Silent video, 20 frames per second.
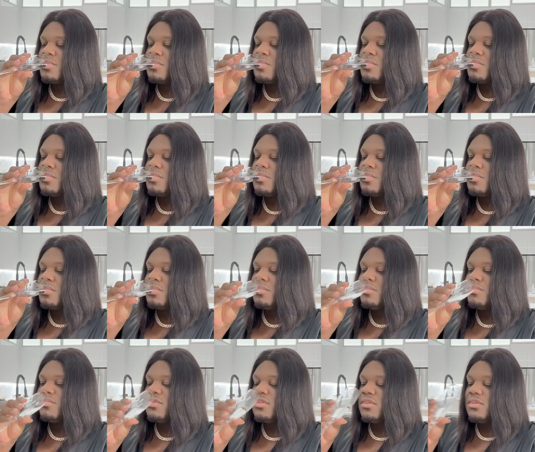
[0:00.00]

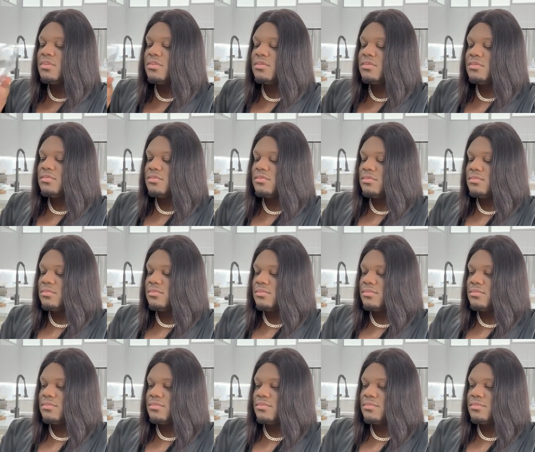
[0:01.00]

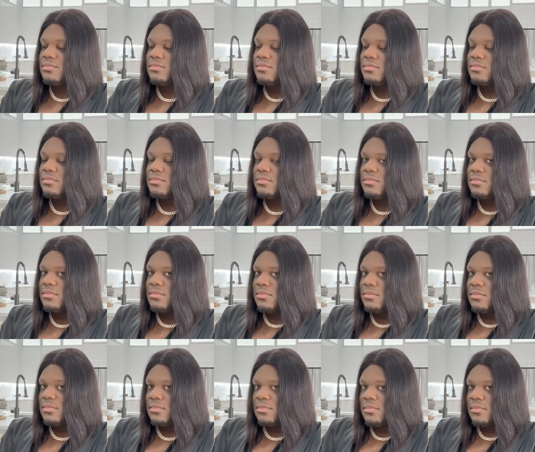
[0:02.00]

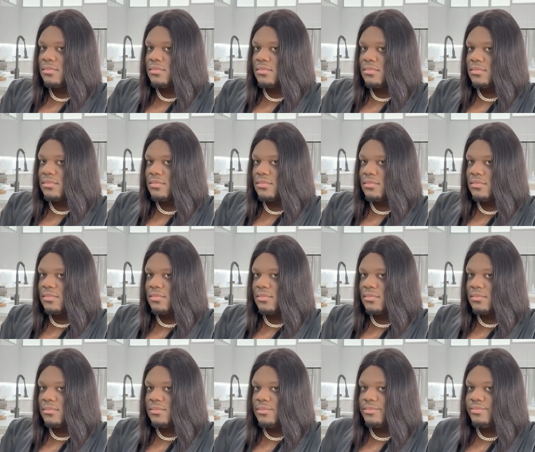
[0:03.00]

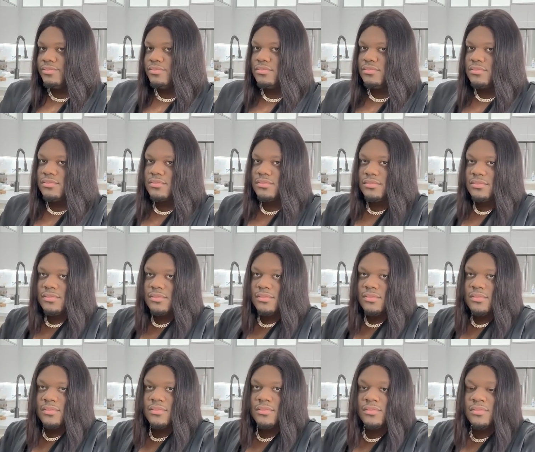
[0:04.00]

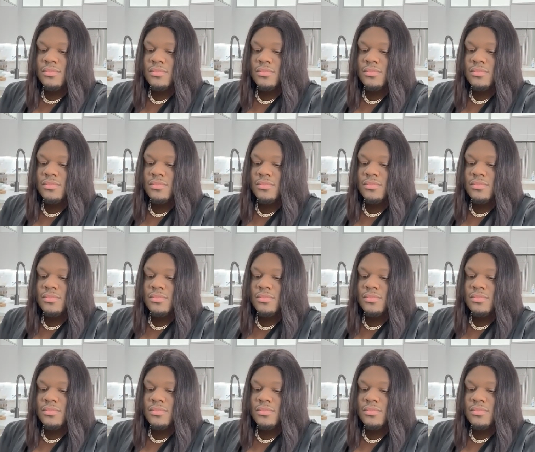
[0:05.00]
(silence)